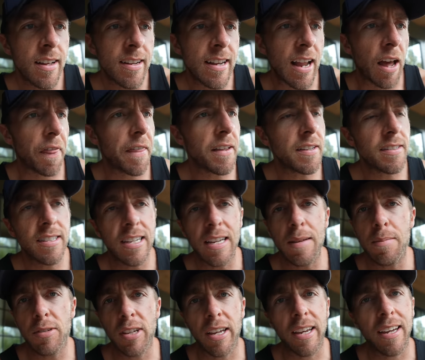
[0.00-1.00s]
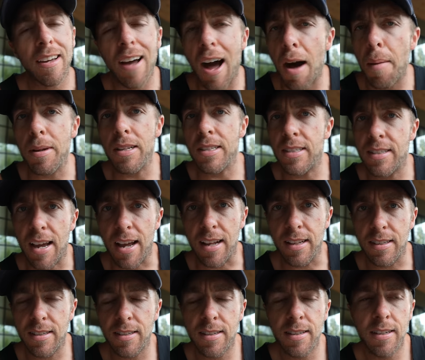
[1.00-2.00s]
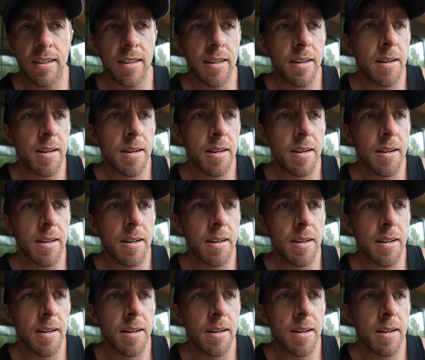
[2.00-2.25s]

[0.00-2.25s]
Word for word: Now, this seems like common sense,